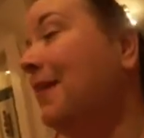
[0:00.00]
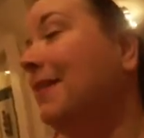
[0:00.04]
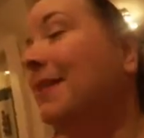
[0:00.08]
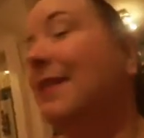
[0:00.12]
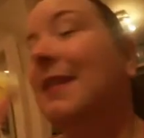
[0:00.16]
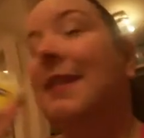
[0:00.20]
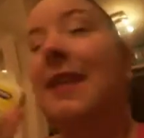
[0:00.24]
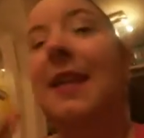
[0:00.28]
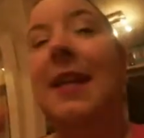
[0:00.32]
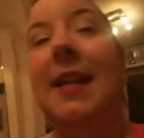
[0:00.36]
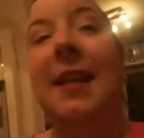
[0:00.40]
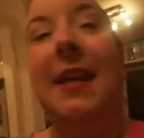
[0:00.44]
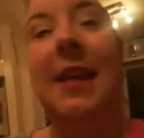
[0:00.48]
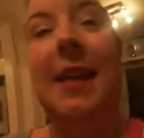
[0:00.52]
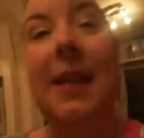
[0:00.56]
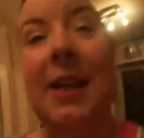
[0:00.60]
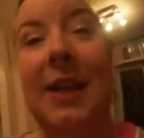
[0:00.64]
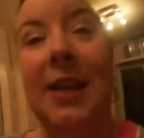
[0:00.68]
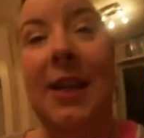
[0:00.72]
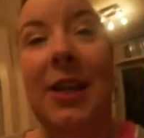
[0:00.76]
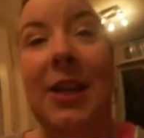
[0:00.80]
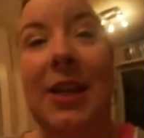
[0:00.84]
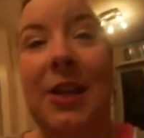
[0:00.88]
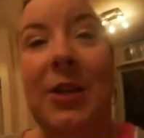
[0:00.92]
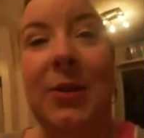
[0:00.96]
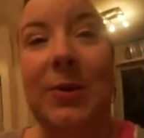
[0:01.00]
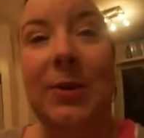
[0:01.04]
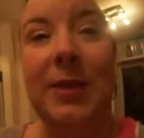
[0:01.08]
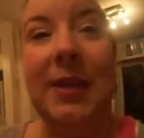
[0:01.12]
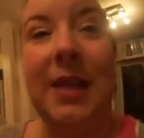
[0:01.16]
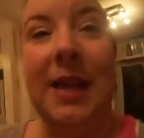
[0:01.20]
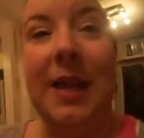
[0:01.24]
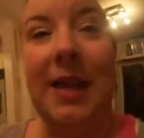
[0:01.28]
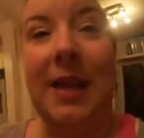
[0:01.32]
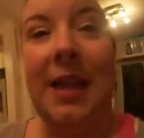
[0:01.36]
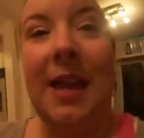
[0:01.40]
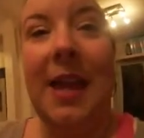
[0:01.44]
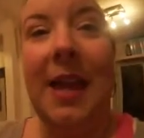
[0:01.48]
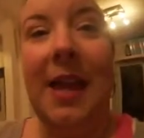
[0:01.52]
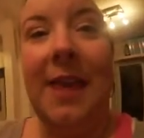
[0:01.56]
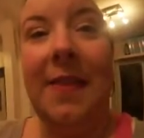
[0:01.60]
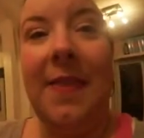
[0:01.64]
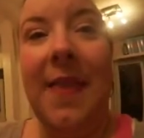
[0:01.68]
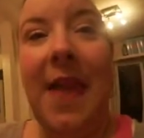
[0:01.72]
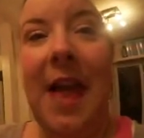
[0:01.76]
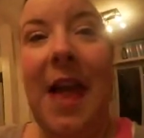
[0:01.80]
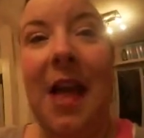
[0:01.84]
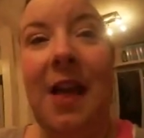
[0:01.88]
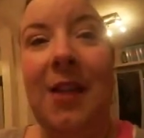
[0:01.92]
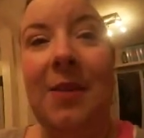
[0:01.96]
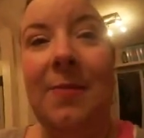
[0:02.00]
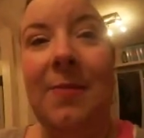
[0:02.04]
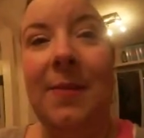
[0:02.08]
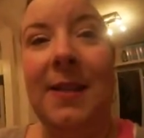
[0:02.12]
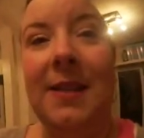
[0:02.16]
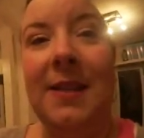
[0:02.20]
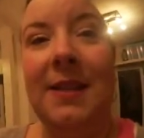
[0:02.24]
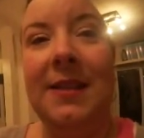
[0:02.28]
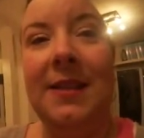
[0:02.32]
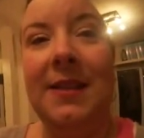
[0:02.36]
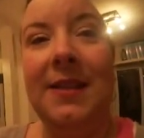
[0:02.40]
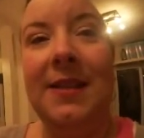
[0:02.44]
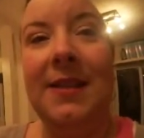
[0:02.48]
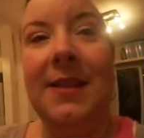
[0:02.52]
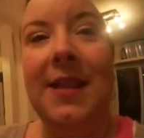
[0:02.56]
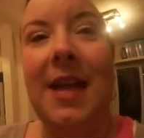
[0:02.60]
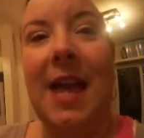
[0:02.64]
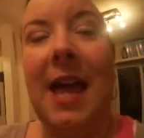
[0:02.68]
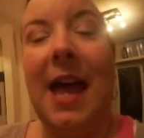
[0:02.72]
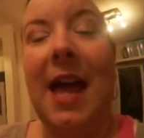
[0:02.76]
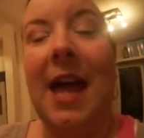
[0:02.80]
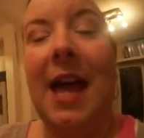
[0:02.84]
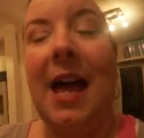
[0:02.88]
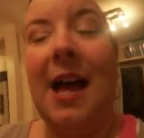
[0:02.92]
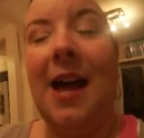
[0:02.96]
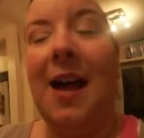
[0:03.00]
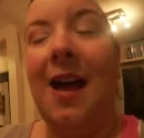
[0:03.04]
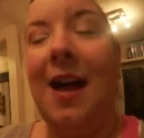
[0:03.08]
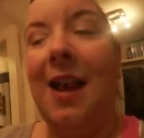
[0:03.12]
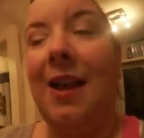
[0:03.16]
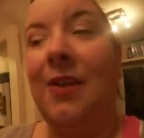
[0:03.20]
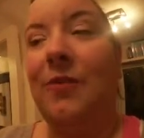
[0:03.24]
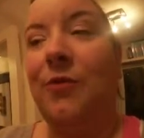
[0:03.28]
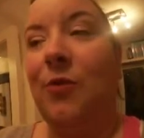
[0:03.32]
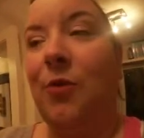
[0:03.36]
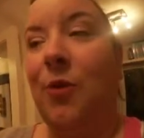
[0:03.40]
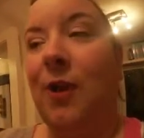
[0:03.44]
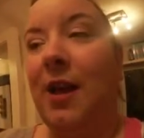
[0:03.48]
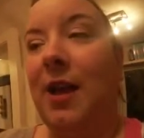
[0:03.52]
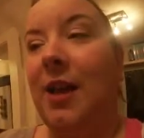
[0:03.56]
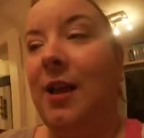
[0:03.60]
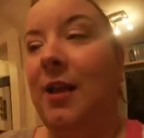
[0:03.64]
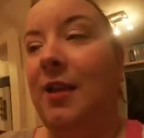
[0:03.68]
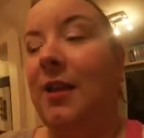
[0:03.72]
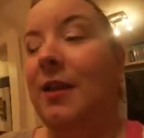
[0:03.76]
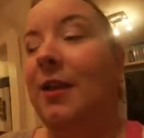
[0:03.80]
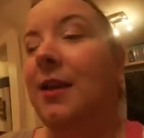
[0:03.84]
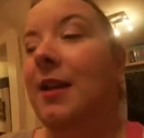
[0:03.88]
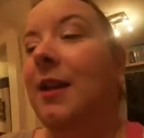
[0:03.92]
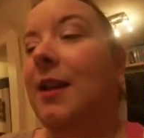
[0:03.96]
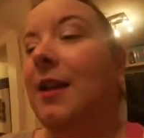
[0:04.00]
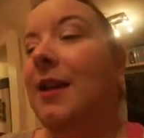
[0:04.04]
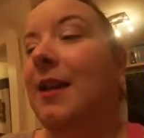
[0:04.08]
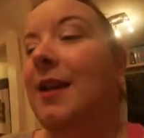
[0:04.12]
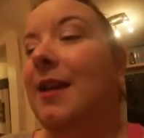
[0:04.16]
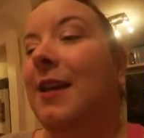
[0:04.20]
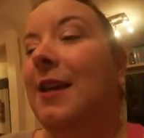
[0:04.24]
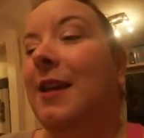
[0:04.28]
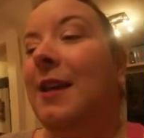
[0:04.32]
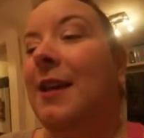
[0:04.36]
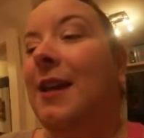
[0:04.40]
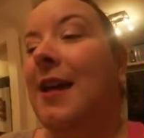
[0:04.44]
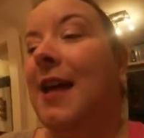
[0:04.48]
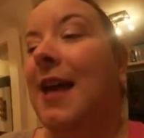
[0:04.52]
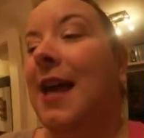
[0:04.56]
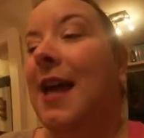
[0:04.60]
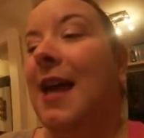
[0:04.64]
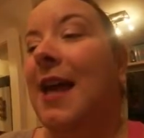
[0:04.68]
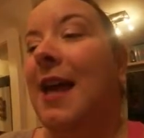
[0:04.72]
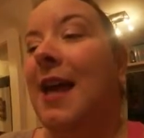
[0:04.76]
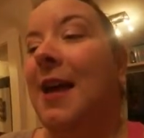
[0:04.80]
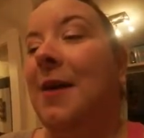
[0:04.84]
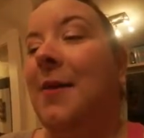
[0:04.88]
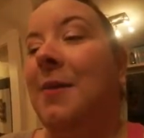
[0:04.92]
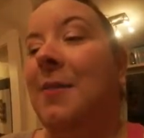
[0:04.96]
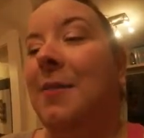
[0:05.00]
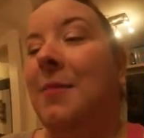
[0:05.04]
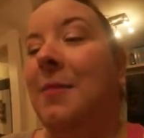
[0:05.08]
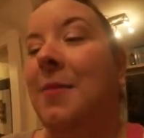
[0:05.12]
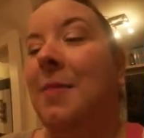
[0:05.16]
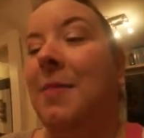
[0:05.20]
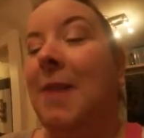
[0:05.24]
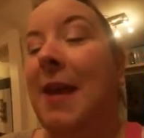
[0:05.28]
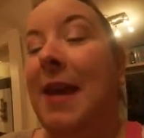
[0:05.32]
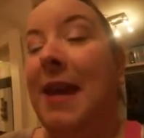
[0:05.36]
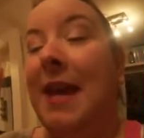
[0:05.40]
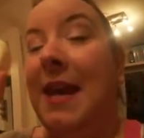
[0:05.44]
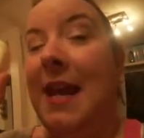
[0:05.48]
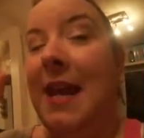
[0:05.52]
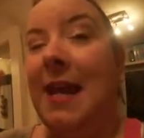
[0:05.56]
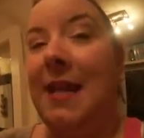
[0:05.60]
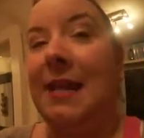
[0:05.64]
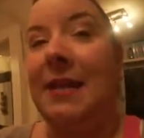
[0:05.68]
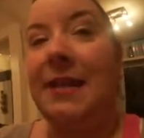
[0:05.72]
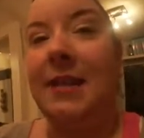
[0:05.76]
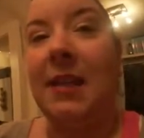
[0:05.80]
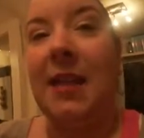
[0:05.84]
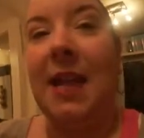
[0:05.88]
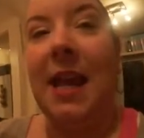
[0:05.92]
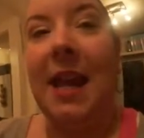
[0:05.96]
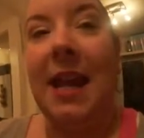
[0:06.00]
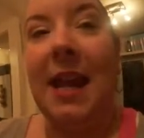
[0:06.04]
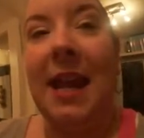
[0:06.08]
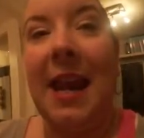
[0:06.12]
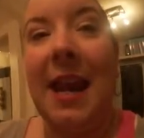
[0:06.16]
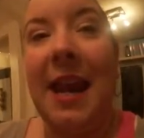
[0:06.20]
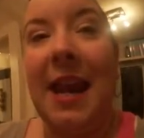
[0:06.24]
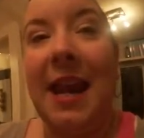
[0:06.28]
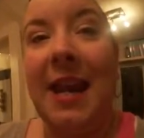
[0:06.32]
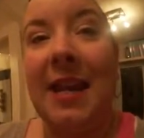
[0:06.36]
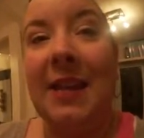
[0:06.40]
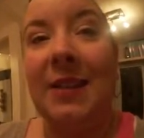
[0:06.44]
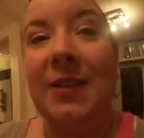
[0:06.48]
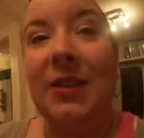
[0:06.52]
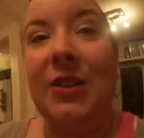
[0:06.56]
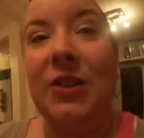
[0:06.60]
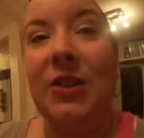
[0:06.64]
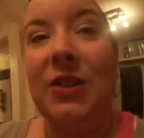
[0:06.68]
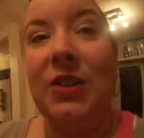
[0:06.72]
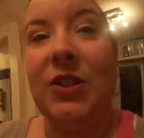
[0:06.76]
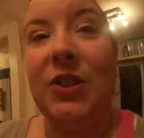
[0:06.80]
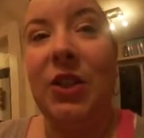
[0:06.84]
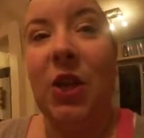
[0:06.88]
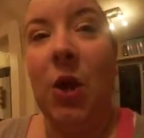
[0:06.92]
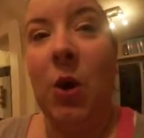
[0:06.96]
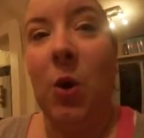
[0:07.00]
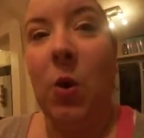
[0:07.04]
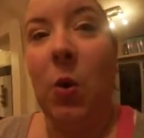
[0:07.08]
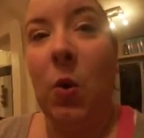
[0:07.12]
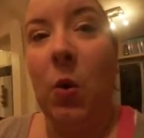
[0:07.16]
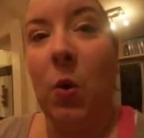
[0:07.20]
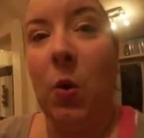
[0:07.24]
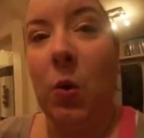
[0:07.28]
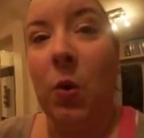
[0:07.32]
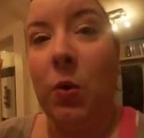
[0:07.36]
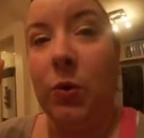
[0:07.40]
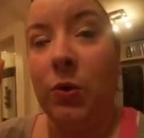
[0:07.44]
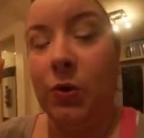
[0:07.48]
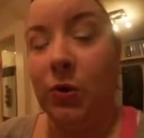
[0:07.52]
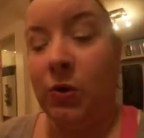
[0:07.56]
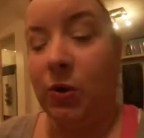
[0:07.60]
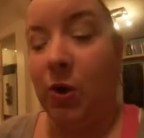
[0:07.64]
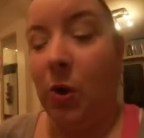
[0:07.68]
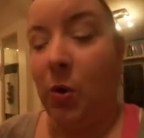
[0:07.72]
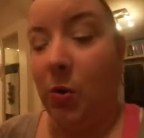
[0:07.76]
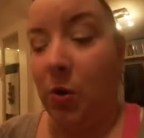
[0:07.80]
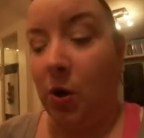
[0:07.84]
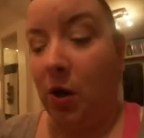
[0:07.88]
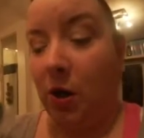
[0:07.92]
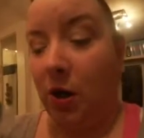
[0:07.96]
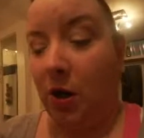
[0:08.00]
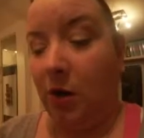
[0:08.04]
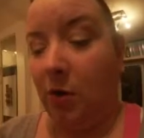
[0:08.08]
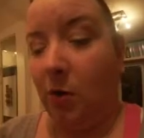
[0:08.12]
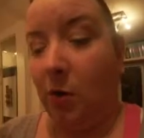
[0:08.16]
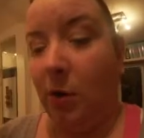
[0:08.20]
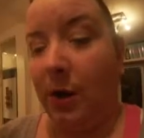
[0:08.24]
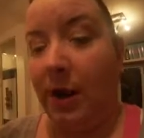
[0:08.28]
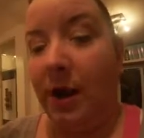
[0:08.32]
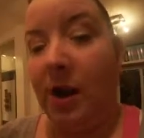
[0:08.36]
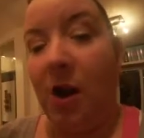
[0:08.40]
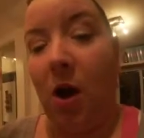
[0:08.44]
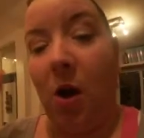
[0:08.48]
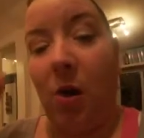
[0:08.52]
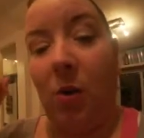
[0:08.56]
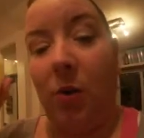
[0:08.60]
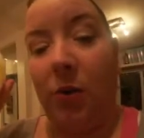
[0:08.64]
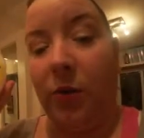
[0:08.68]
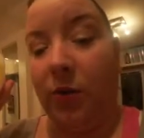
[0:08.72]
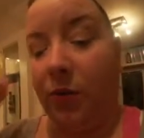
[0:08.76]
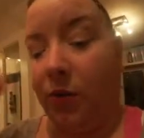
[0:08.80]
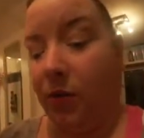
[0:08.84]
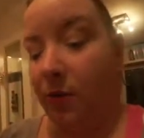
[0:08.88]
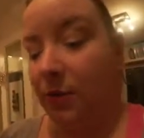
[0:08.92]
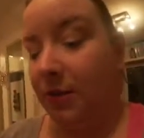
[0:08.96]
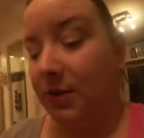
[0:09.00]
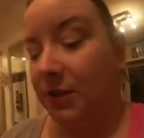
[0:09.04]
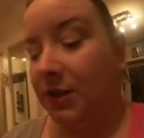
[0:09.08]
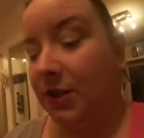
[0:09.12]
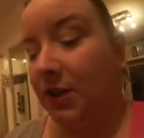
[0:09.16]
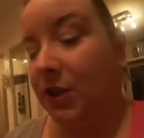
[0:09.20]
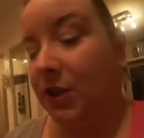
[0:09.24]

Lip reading: else using the Hellmann's olive oil mayonnaise? It is so good. We go through